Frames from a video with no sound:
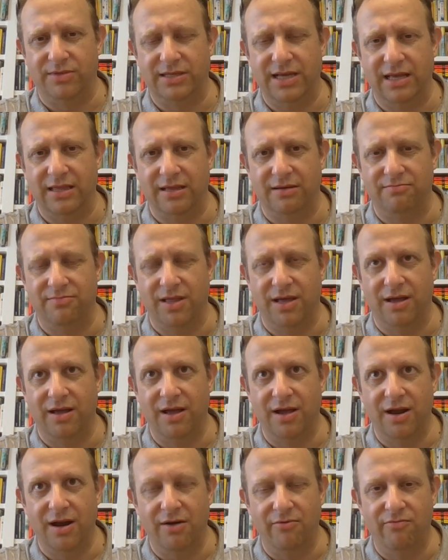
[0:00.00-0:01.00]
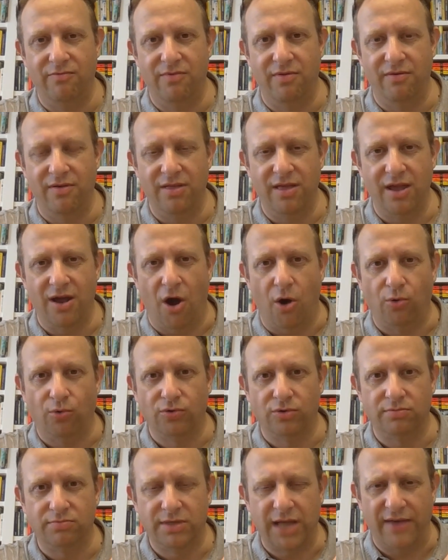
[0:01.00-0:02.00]
seeing that the
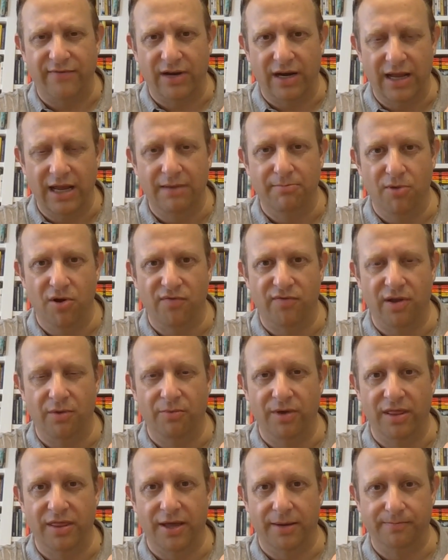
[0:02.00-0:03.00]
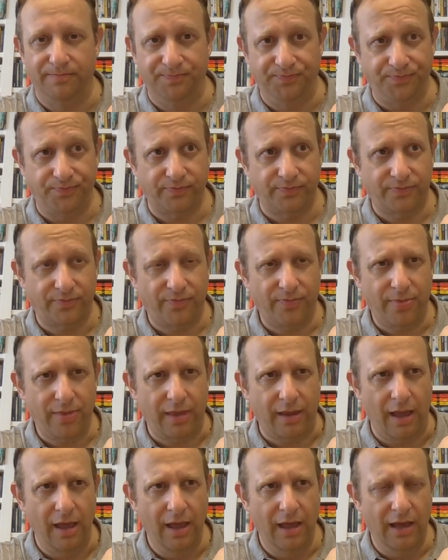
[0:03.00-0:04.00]
old David Lean movie with
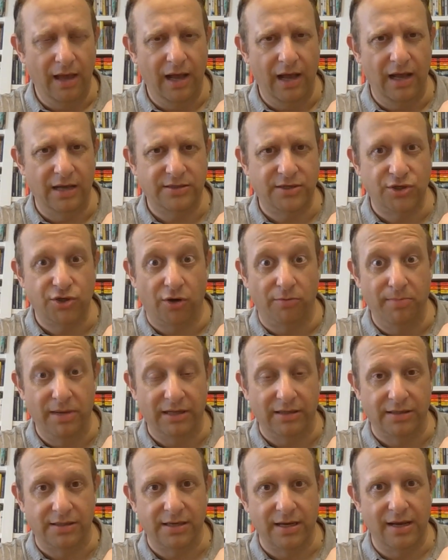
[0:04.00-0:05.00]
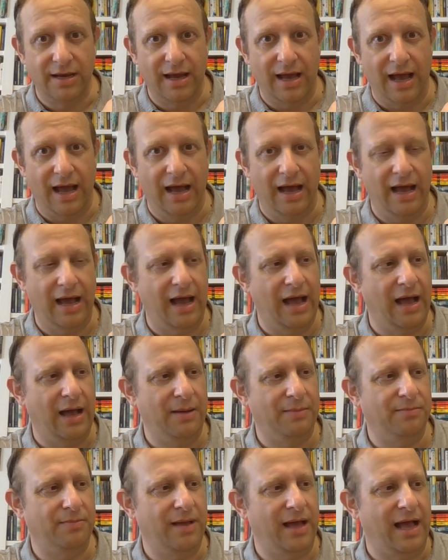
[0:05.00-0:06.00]
Sir John Mills
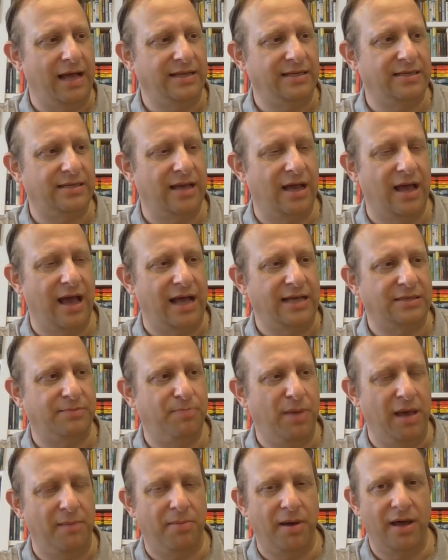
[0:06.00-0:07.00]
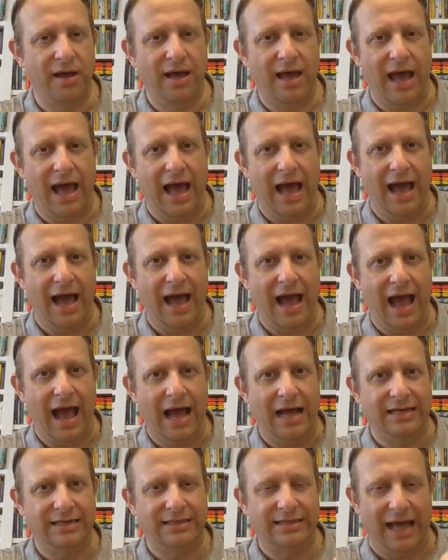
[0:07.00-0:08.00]
as Pip,
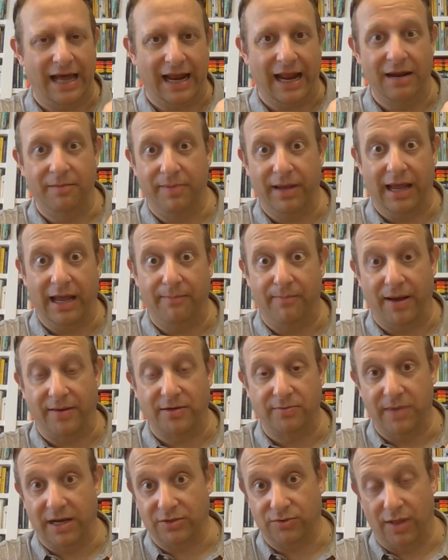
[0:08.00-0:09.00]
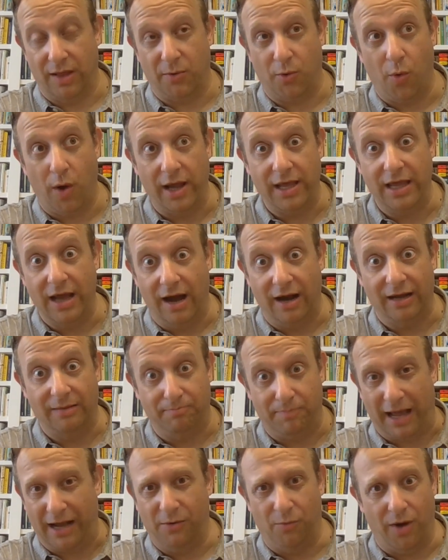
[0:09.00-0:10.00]
and that had a big impact on me. I saw that quite young, in
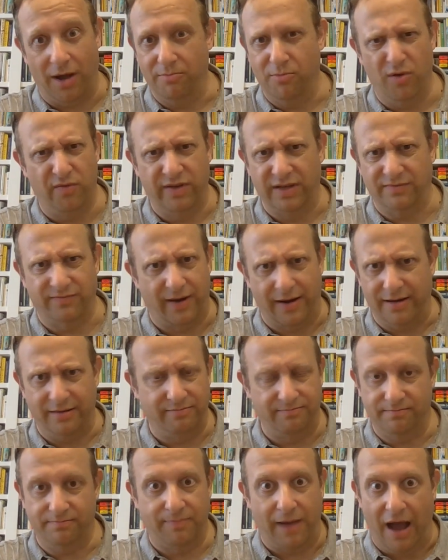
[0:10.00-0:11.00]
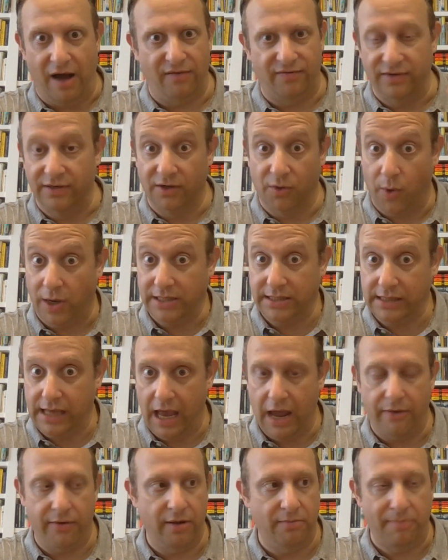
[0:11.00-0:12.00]
black and white movie, very powerful and quite
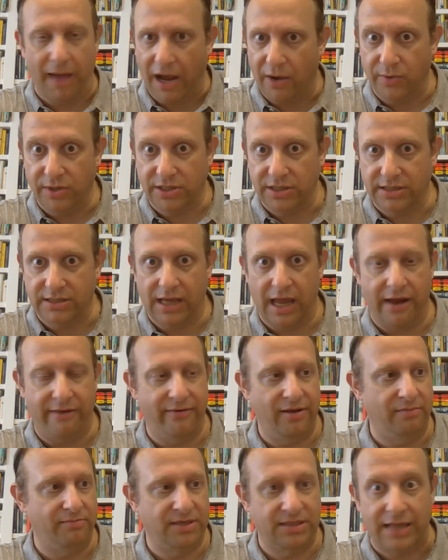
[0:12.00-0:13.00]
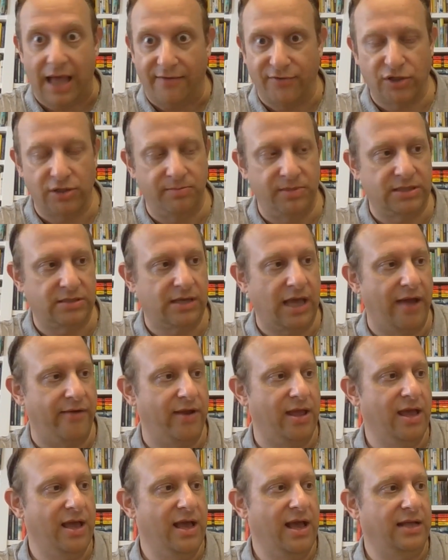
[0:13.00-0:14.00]
scary. Magwitch is scary, and Miss Havisham is scary,
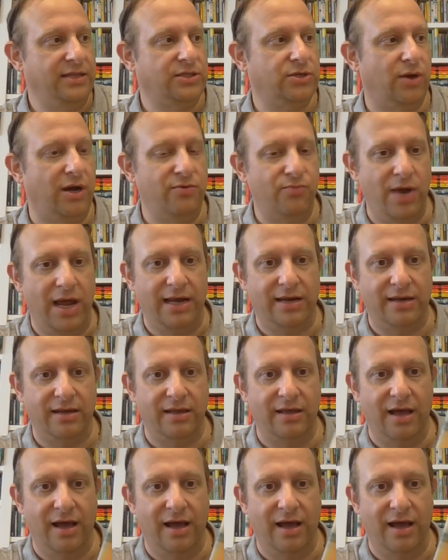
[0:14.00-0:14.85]
and so I read